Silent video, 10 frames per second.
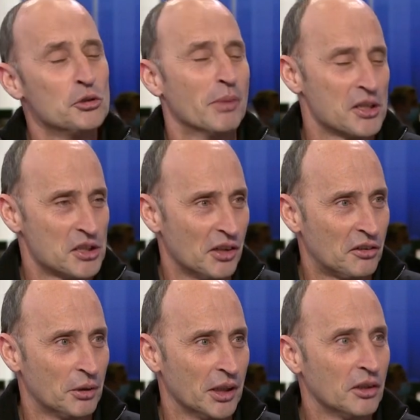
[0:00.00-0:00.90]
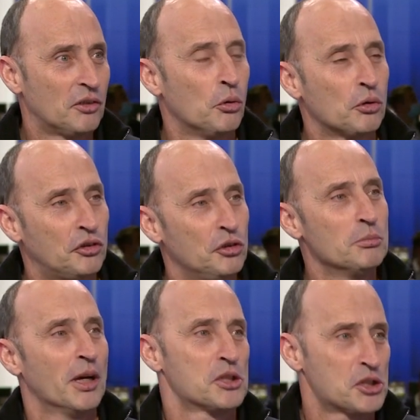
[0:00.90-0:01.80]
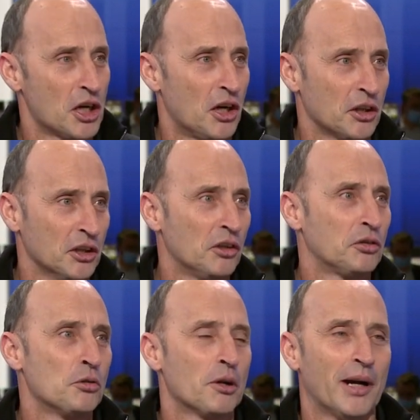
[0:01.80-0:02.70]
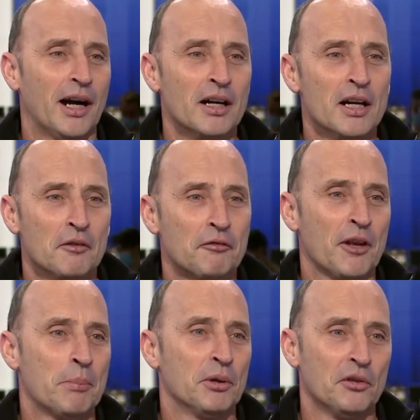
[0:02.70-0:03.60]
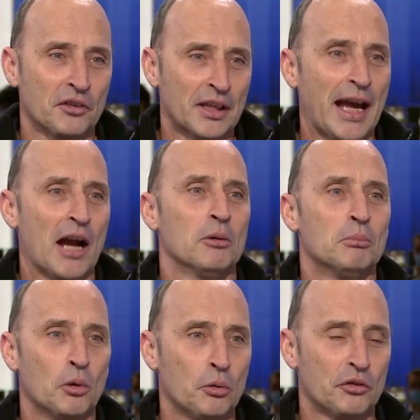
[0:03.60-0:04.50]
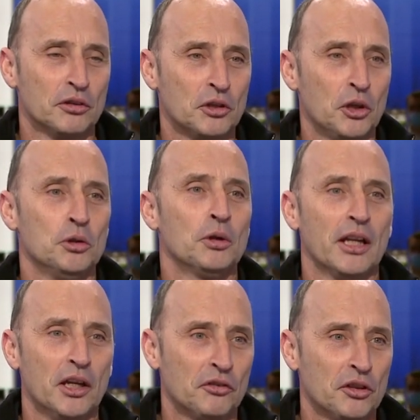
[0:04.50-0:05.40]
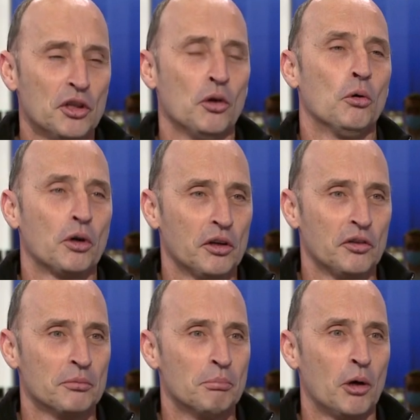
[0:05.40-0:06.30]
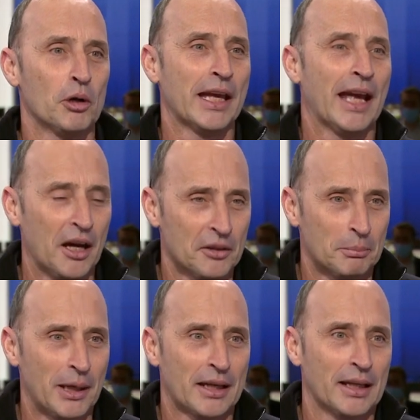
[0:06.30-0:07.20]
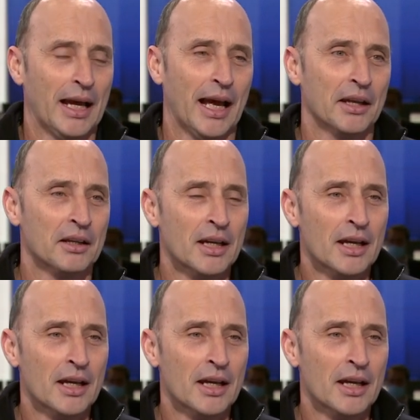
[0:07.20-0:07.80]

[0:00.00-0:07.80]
much into it. You talk too much jargon. You talk about flippers and carom balls and googlies and yorkers and bowling it out the back of the hand.